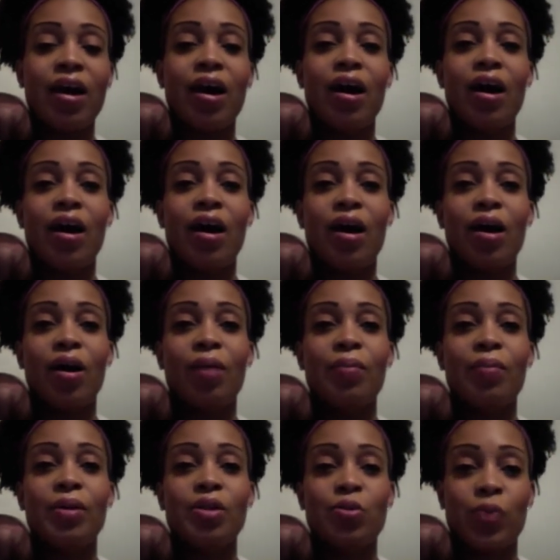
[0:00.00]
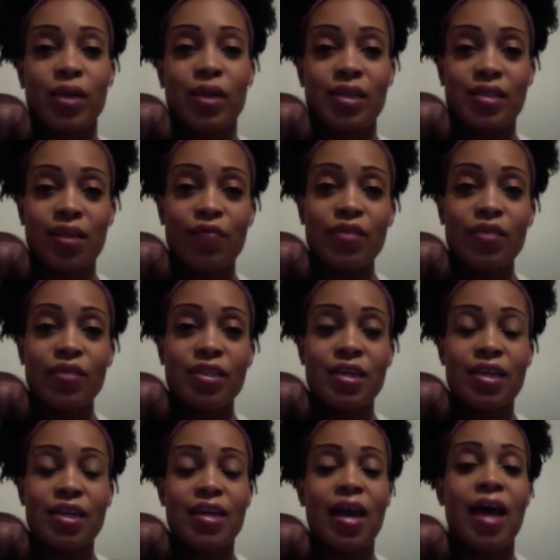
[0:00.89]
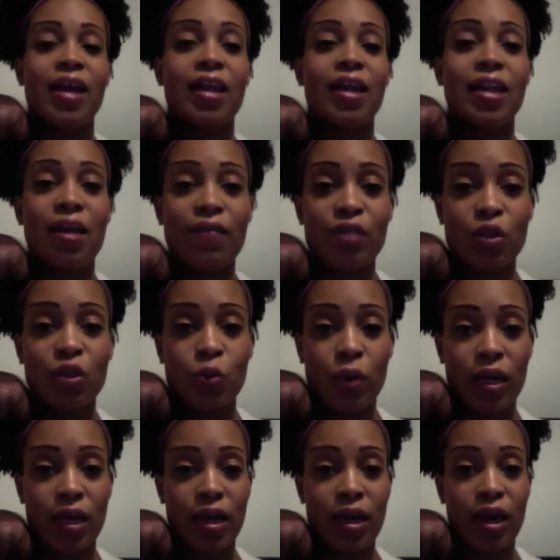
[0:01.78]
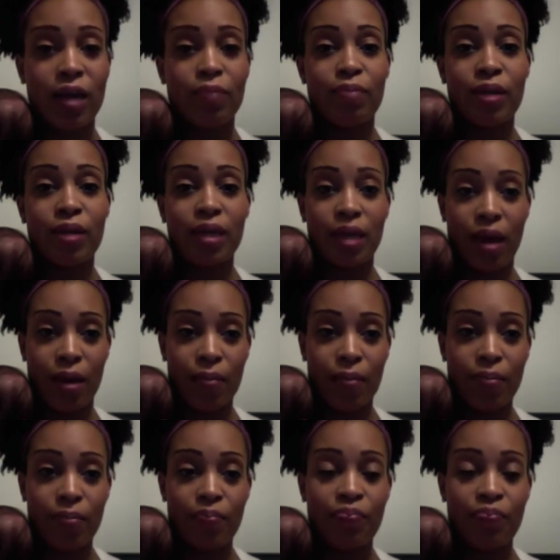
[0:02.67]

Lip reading: 2017 at 11:29 p.m.